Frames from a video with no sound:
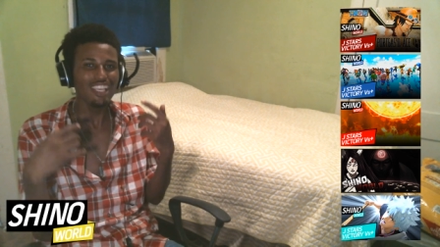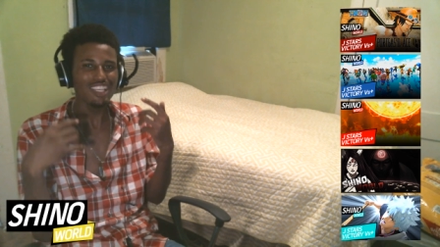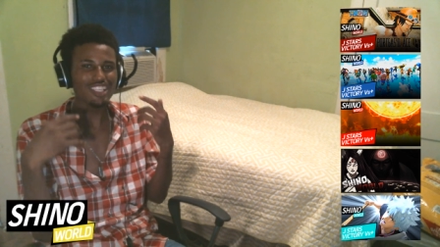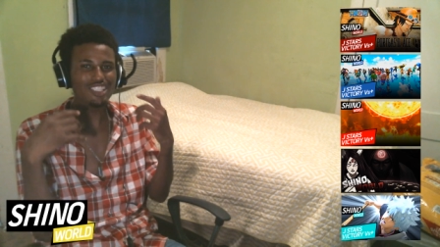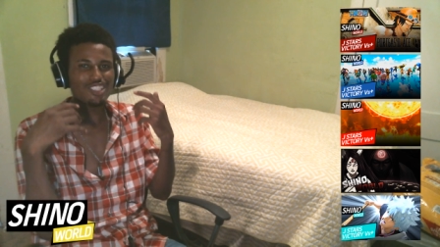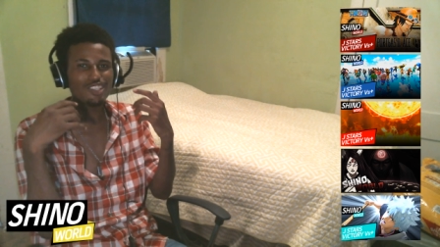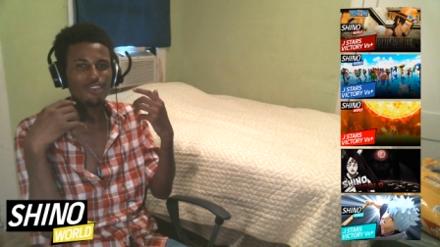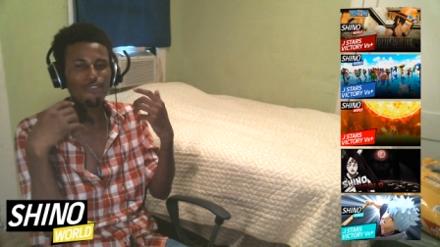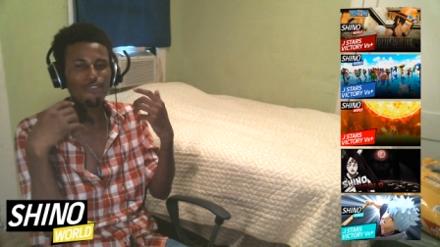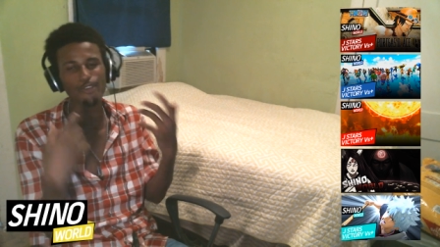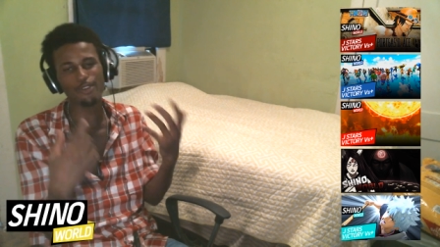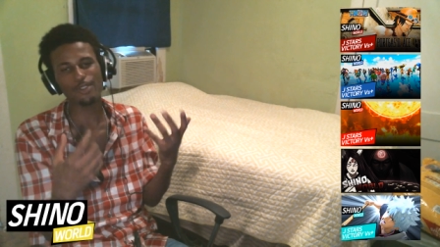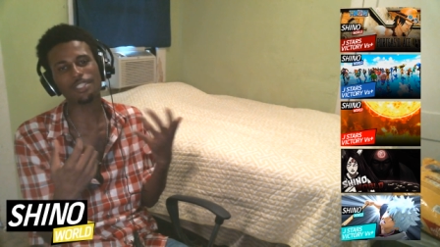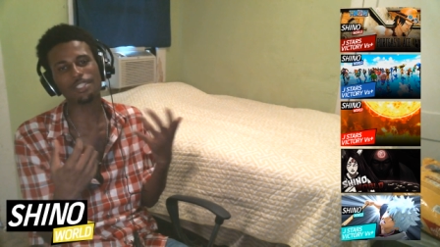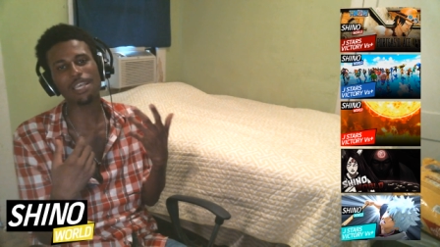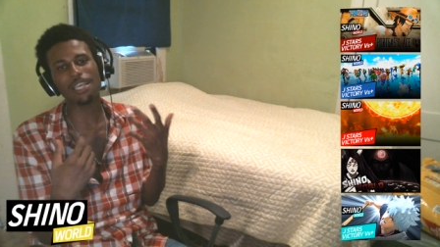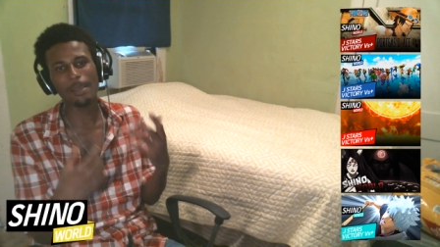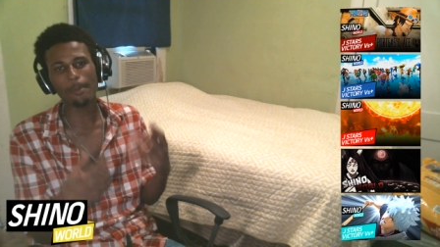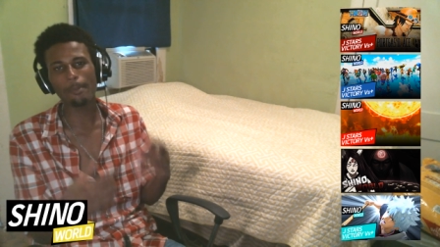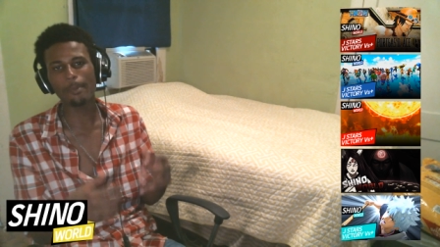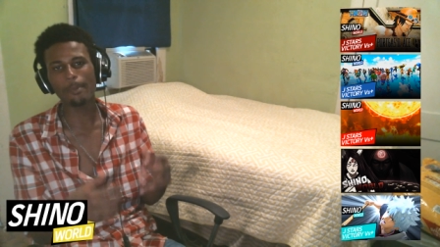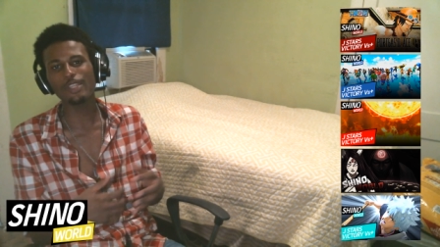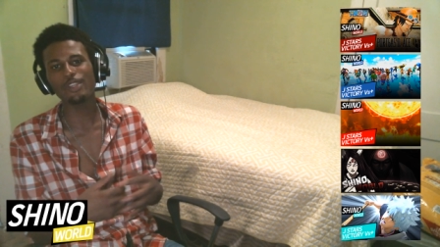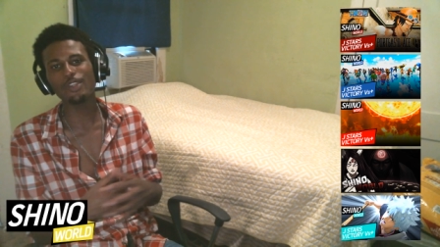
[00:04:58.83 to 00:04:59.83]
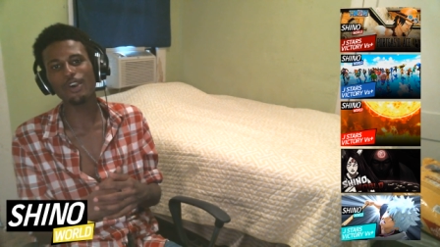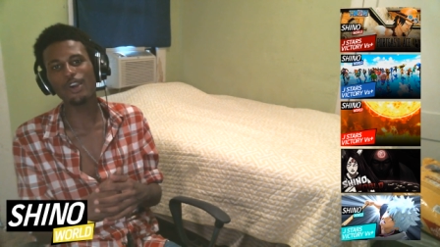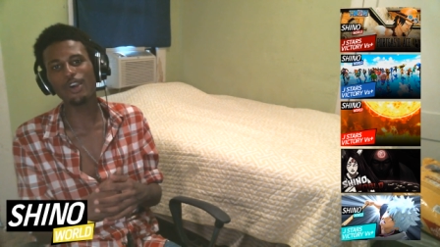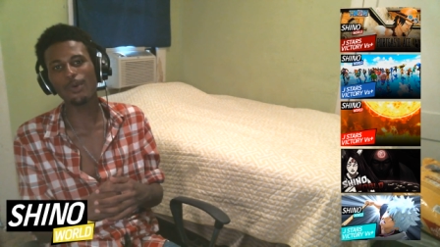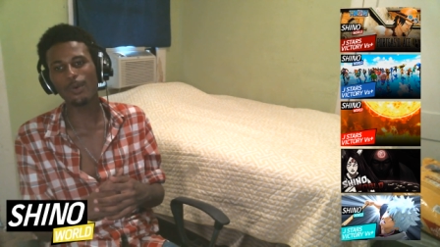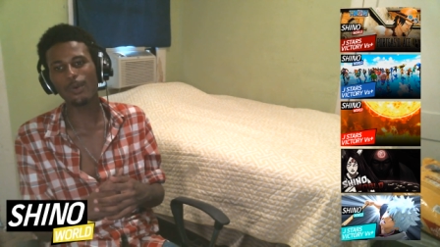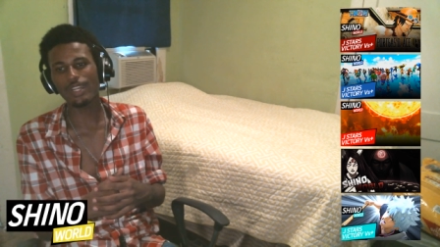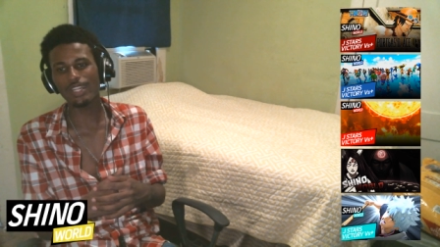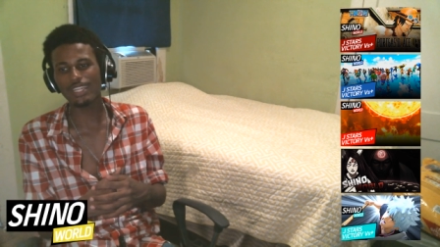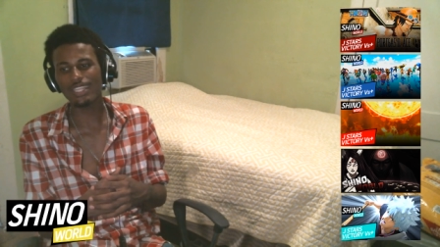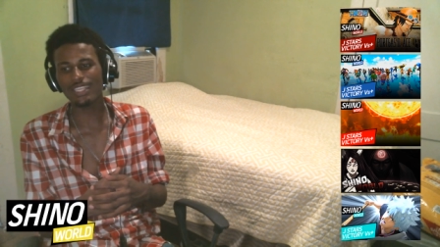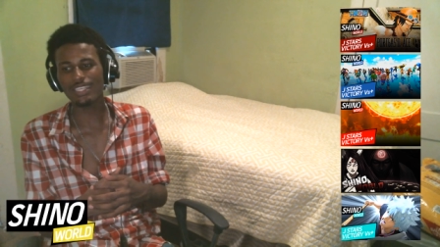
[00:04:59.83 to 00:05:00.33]
This is the first time I'll be
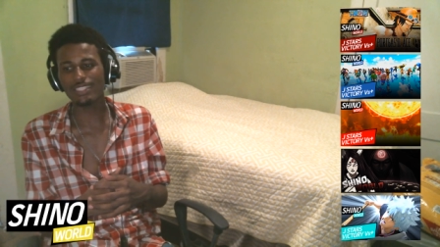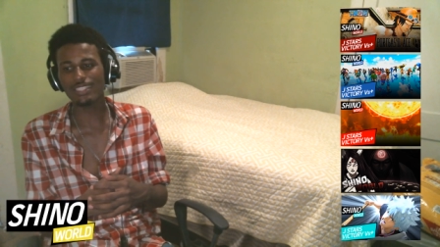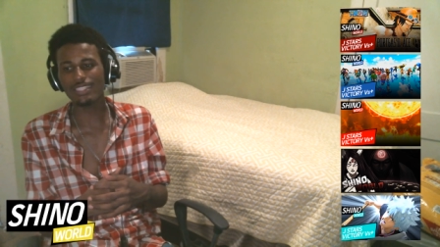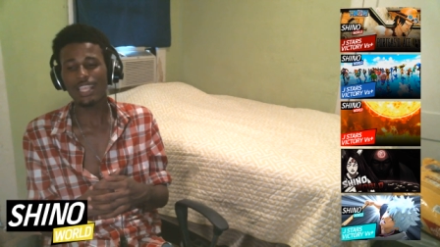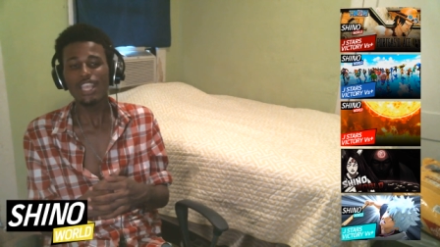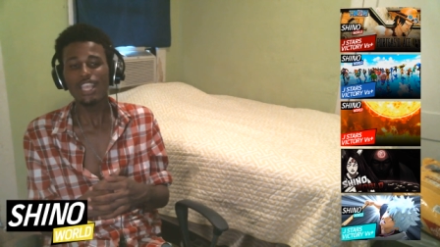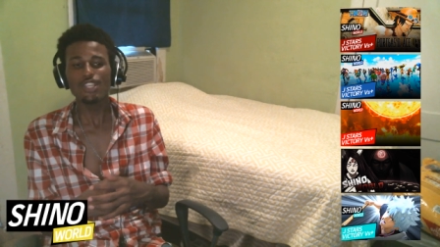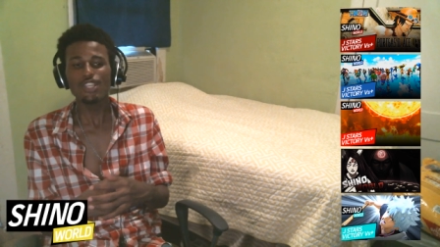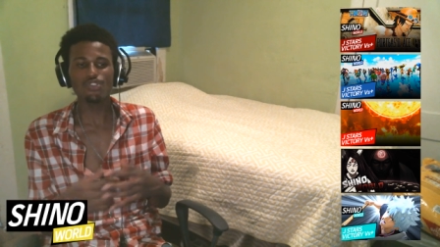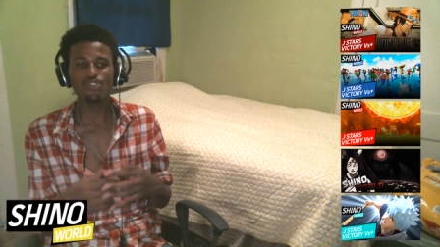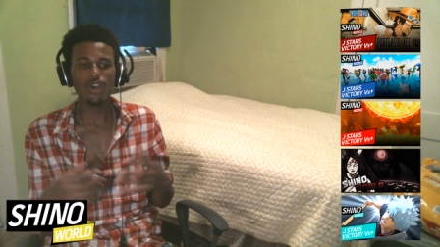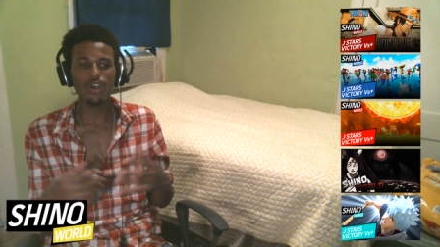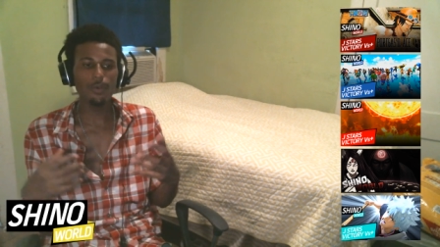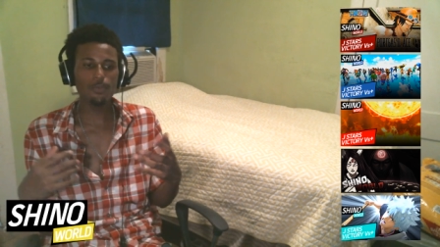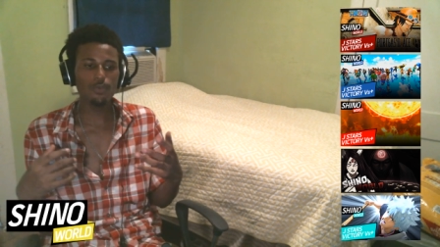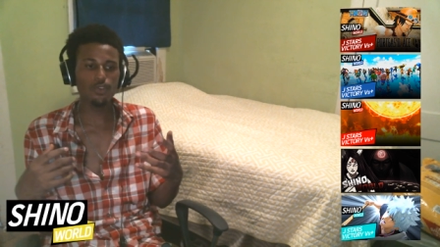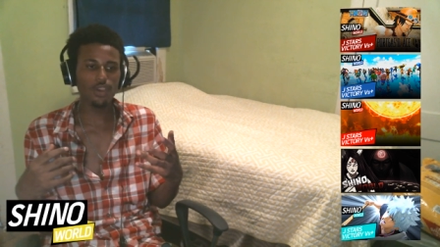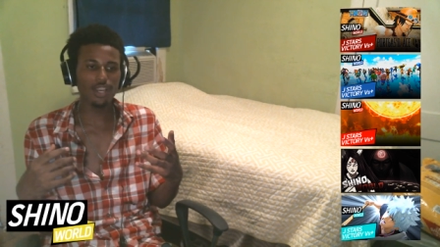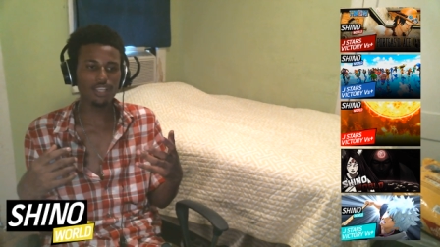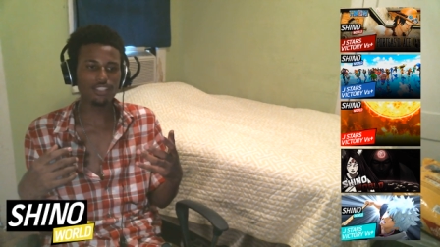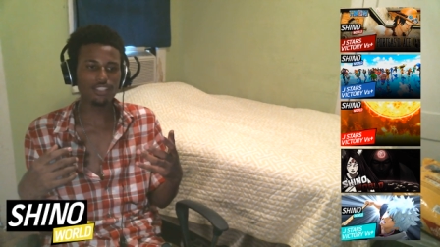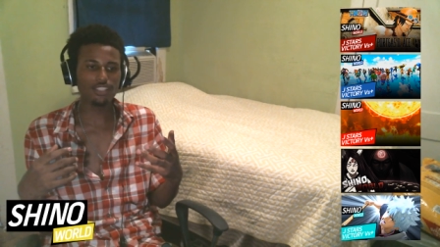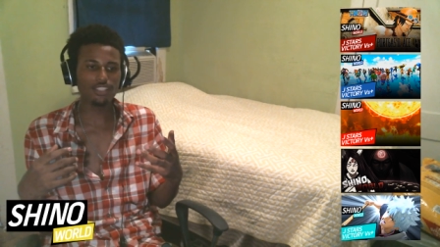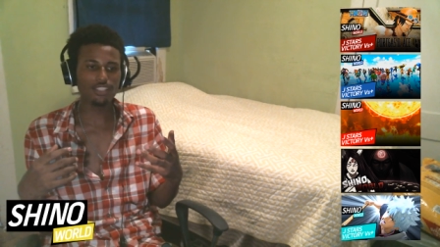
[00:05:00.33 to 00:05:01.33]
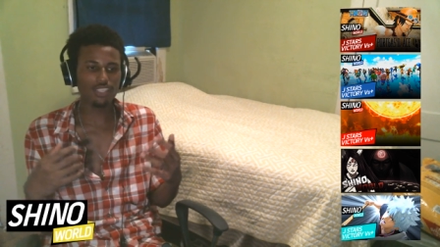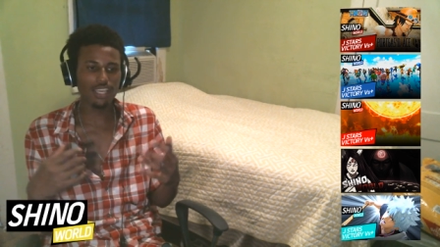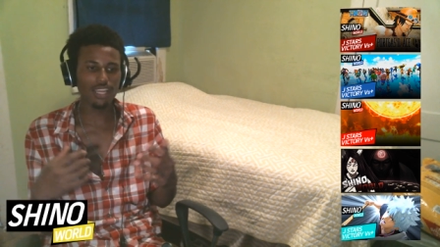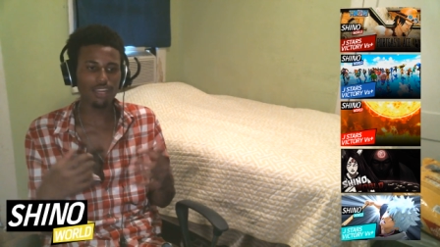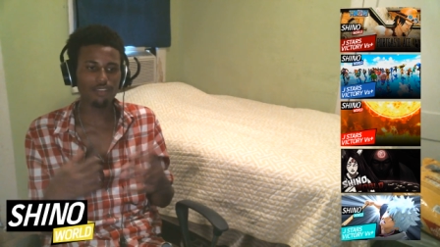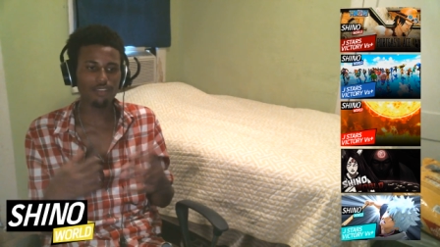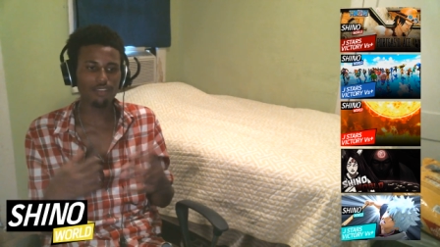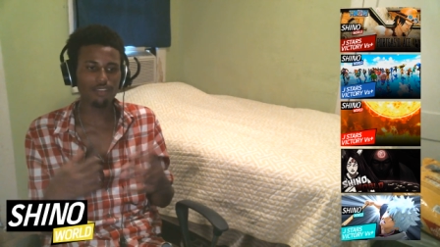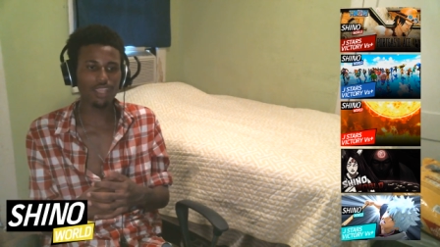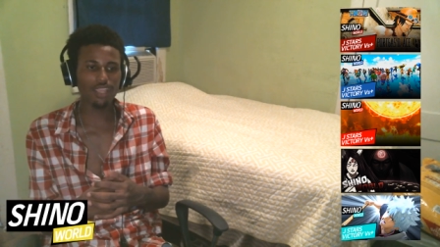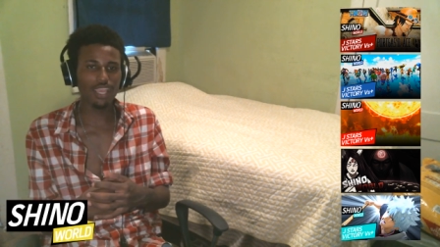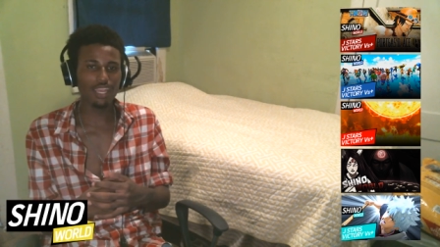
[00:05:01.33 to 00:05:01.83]
doing one of these, so I hope you guys are
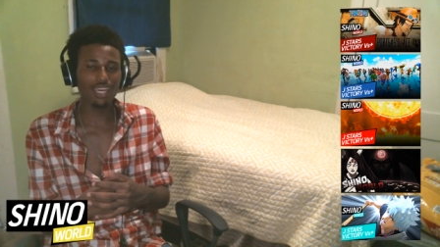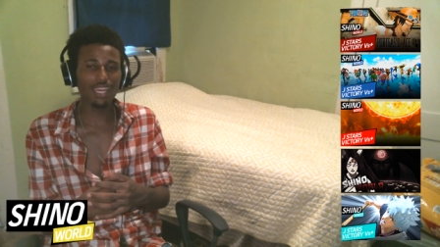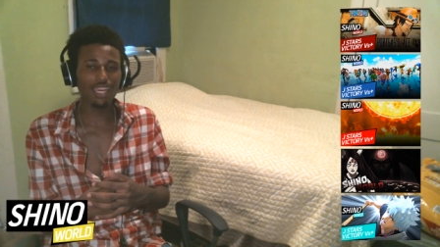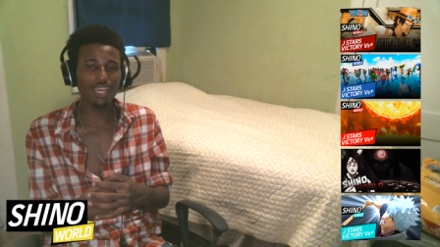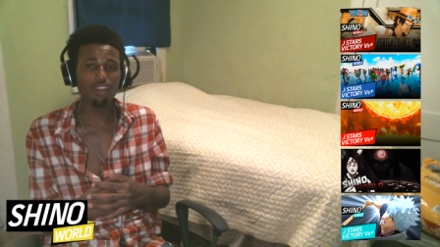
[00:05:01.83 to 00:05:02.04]
excited for that.